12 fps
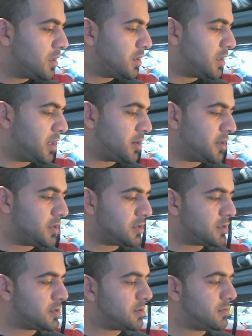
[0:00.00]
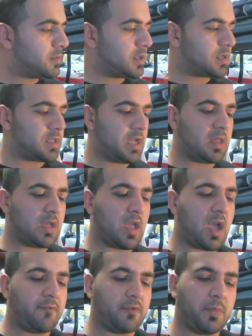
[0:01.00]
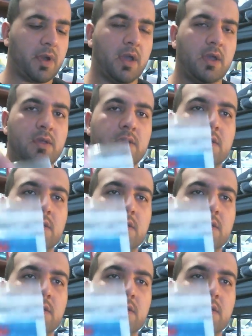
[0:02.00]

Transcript: there is this thing that you have to buy.